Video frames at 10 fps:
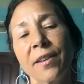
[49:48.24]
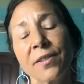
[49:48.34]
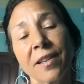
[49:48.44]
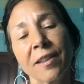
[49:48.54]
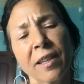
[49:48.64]

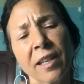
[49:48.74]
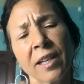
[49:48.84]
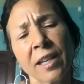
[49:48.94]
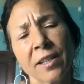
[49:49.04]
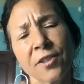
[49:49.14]
There's a
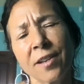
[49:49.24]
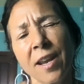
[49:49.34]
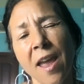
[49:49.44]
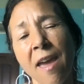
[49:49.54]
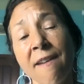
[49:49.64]
lineage
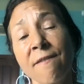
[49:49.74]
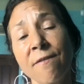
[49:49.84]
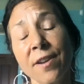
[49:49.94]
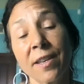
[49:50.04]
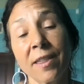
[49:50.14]
to
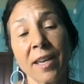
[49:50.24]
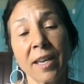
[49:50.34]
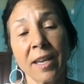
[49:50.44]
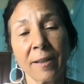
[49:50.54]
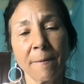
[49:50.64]

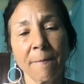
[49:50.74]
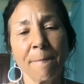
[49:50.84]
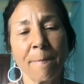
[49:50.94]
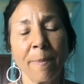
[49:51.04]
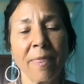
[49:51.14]
everything.
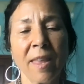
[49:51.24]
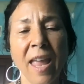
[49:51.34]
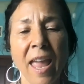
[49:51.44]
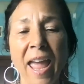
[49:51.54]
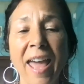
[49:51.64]

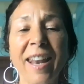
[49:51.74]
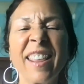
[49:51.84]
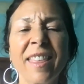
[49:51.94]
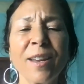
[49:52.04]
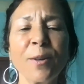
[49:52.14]

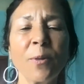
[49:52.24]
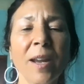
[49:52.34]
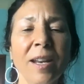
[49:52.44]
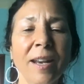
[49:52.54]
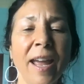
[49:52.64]
I think
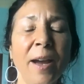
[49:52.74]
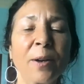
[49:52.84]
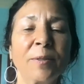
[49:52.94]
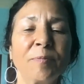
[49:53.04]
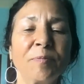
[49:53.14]
right
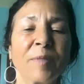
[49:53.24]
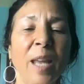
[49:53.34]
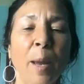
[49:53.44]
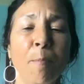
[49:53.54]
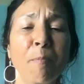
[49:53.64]
now,
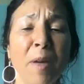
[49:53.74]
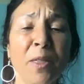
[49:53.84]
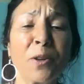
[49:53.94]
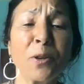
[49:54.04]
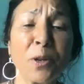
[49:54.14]

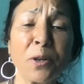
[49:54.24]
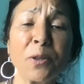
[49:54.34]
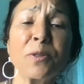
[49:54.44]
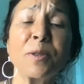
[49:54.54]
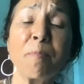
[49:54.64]
Mother
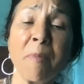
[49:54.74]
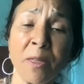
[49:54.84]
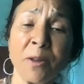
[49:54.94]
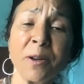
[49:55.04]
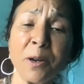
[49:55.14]
Earth's
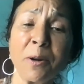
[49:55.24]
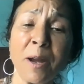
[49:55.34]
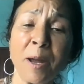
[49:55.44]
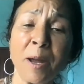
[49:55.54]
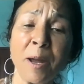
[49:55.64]
mother and
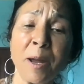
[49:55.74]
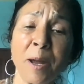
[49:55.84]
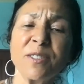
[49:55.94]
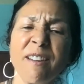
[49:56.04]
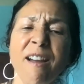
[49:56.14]

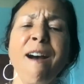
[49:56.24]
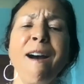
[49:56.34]
grandmothers